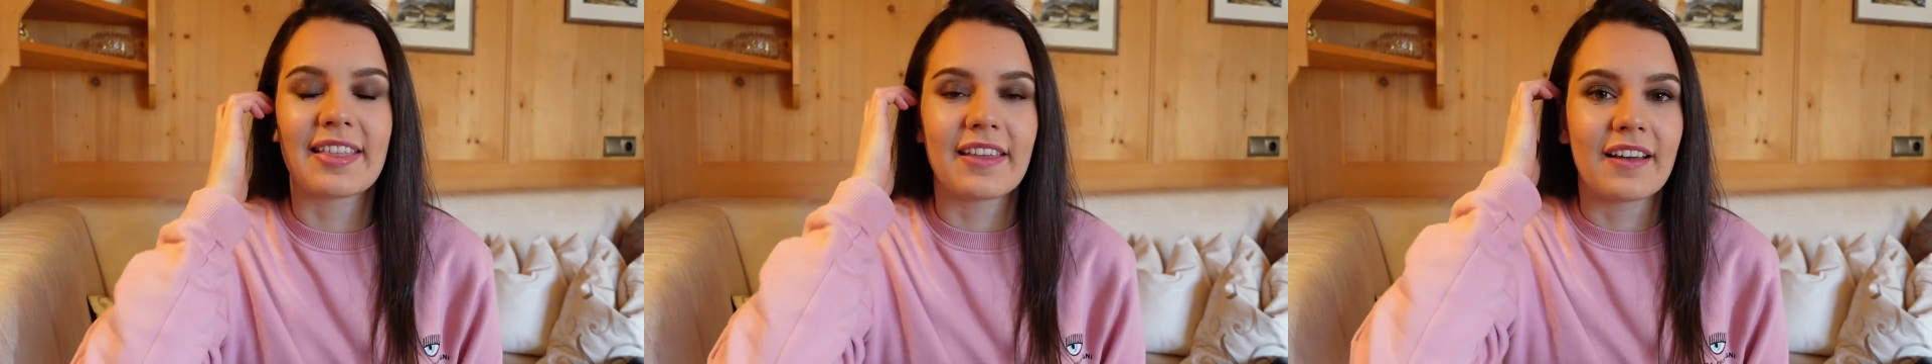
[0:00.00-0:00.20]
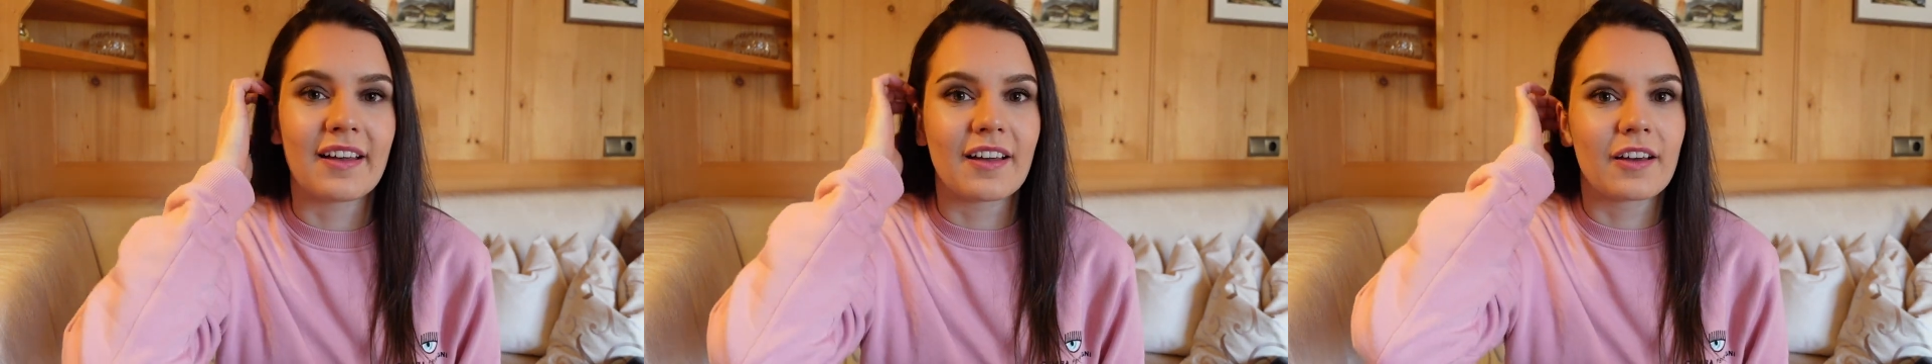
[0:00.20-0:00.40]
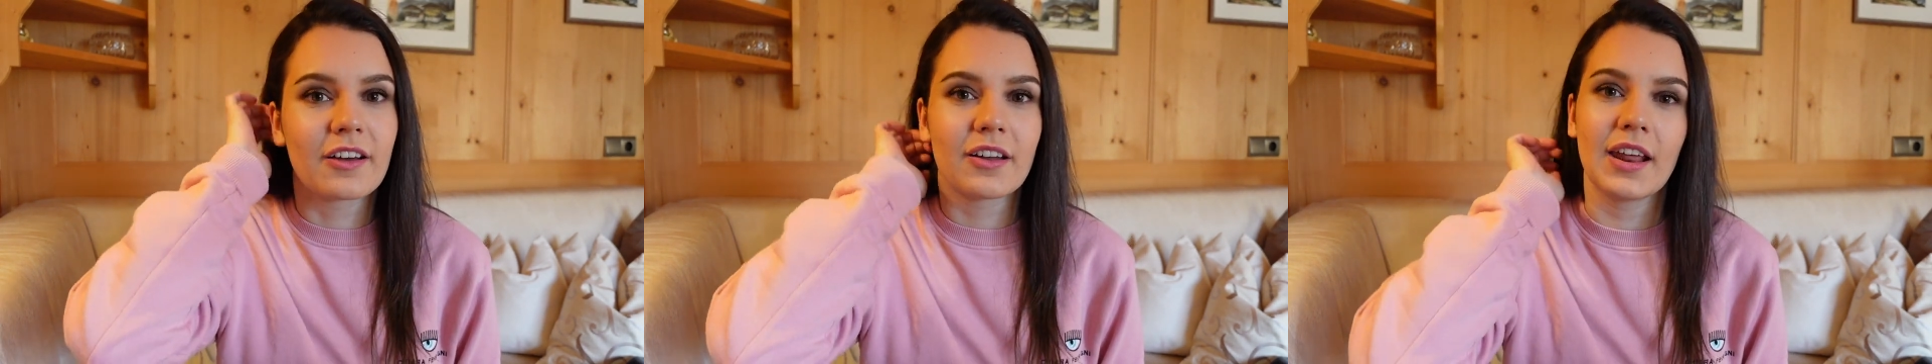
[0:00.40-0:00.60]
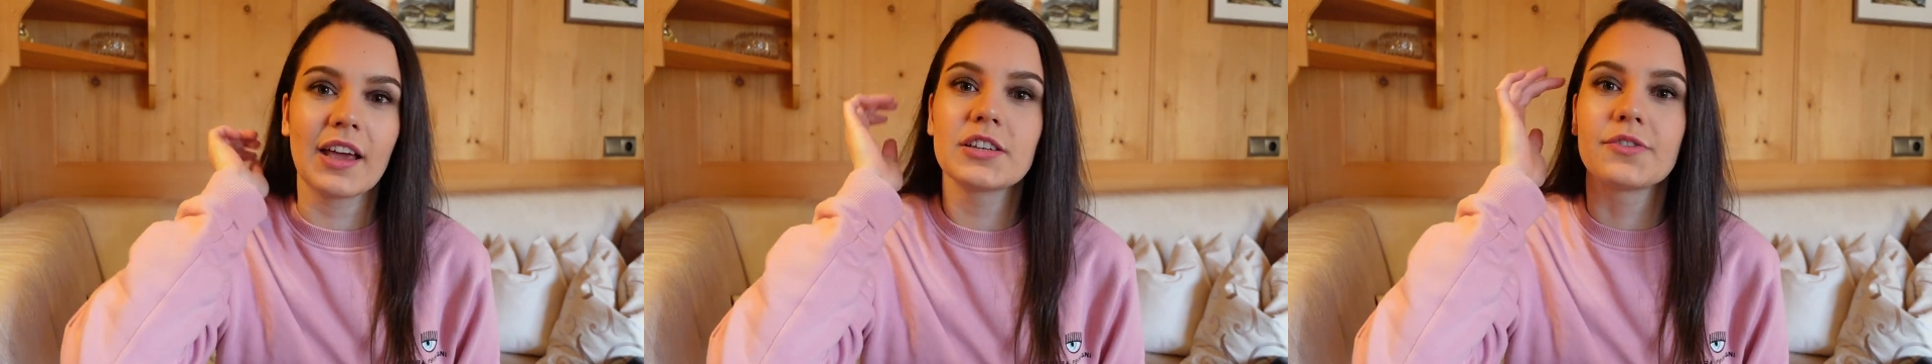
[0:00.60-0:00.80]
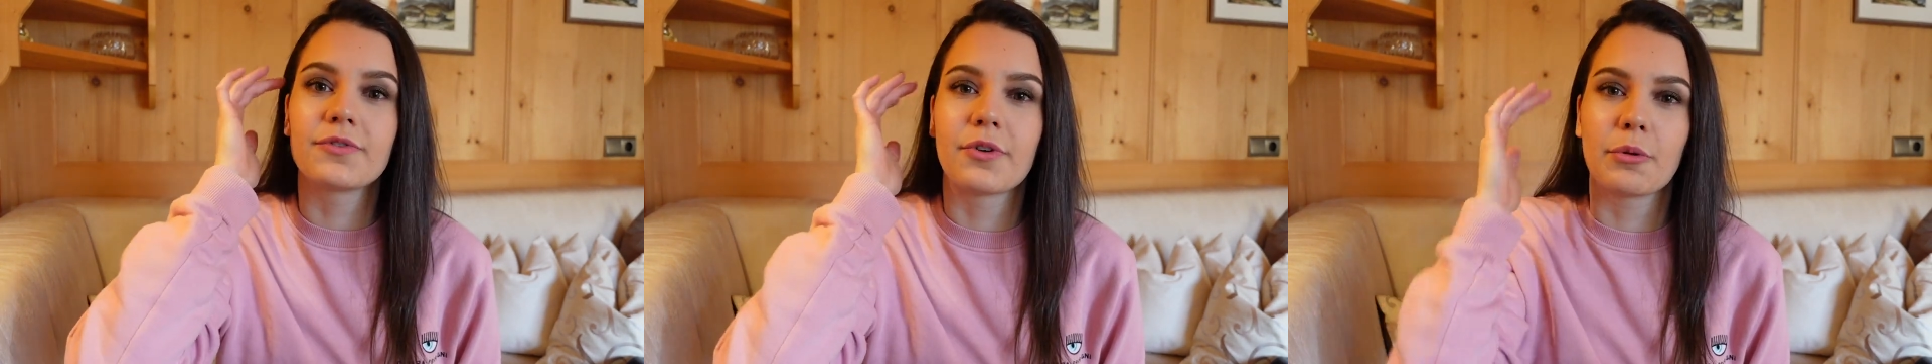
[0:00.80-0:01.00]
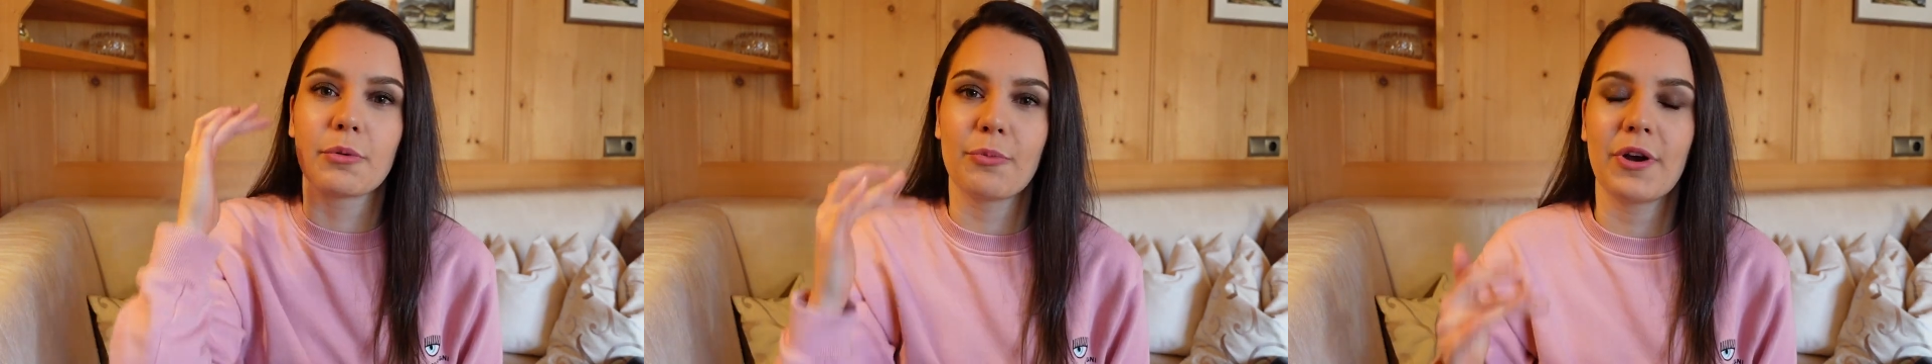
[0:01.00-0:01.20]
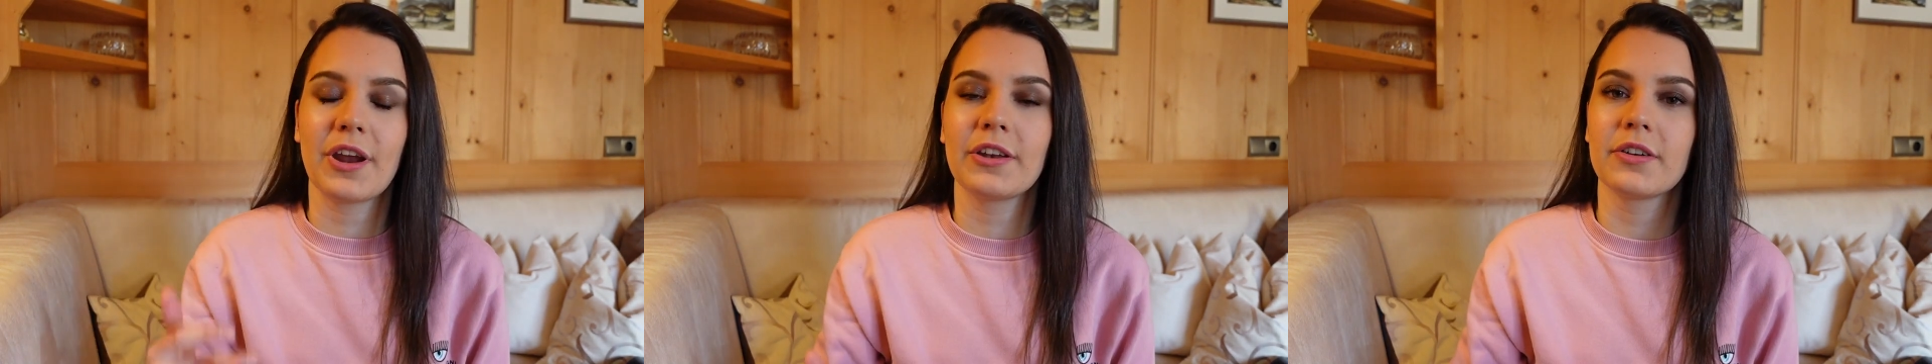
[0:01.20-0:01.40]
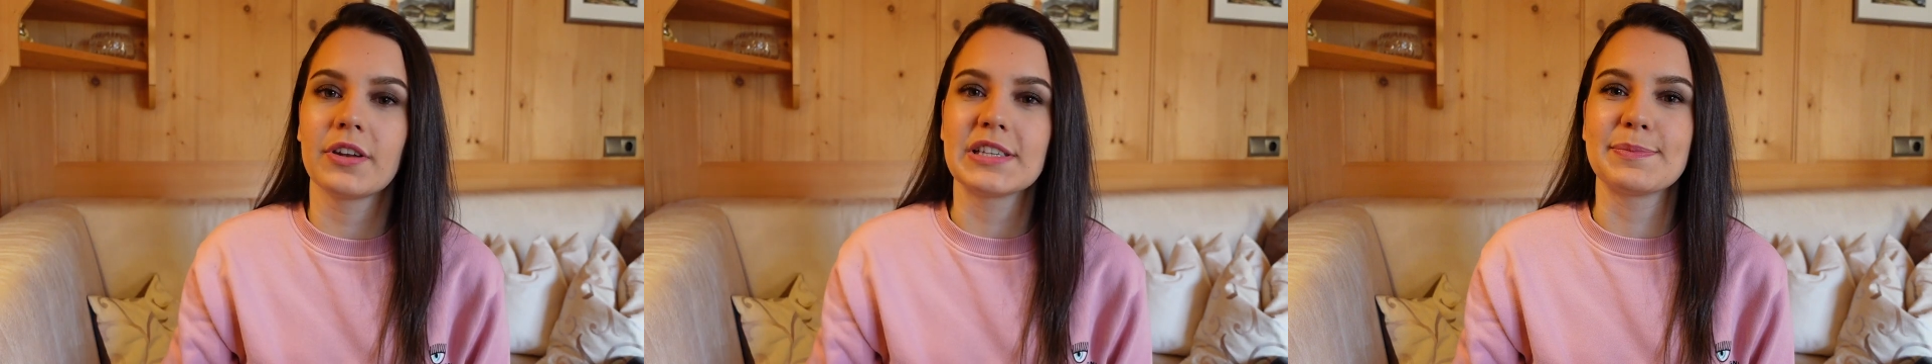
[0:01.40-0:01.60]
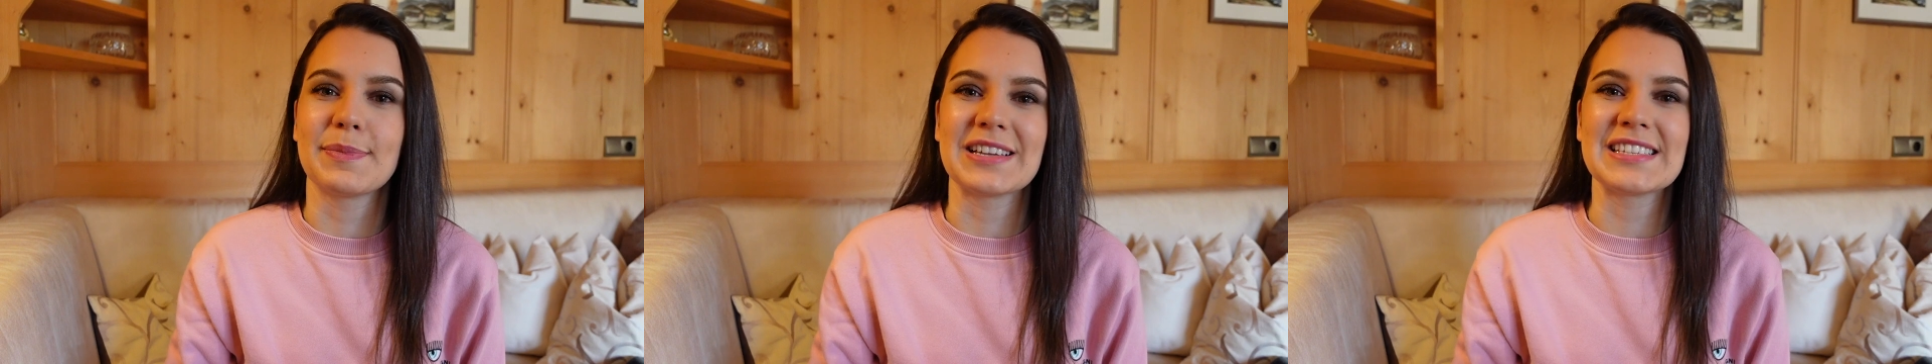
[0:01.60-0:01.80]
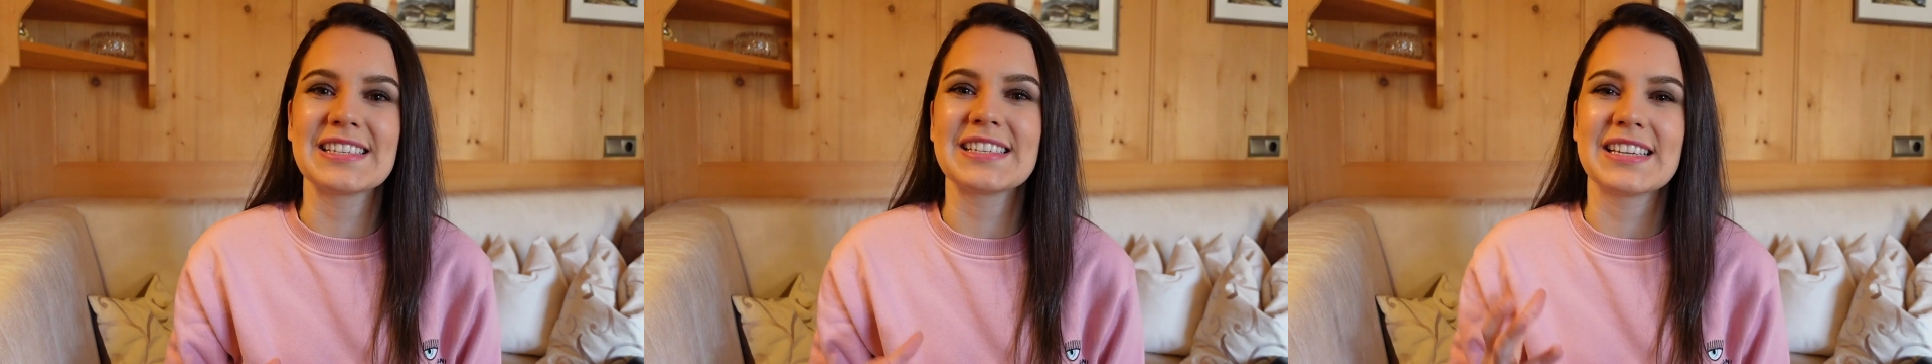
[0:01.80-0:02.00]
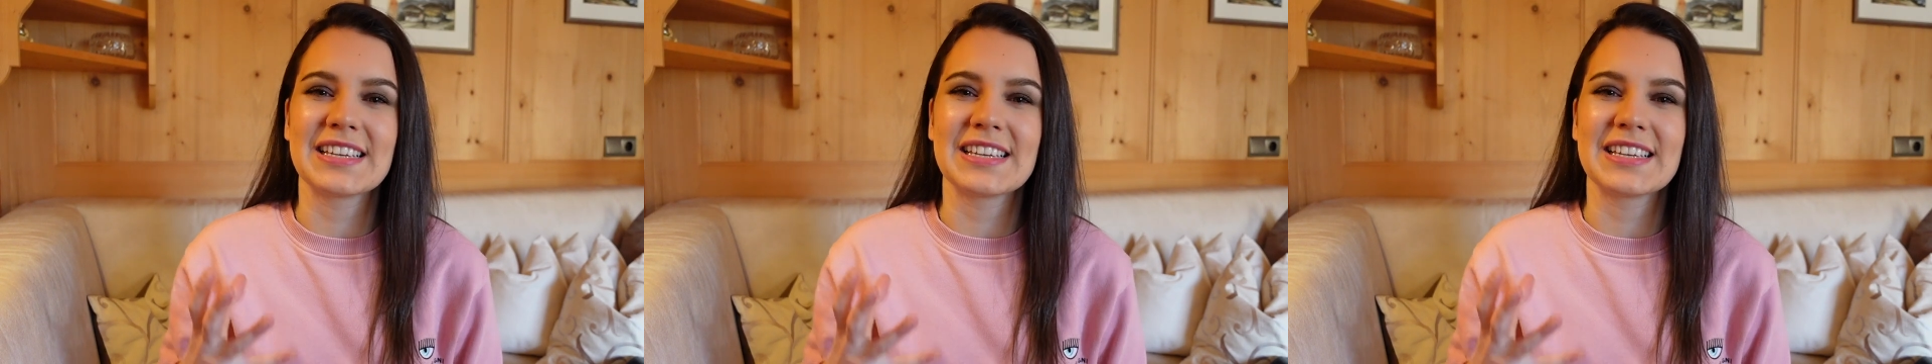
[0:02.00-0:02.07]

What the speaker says: the connection from the brain to these muscles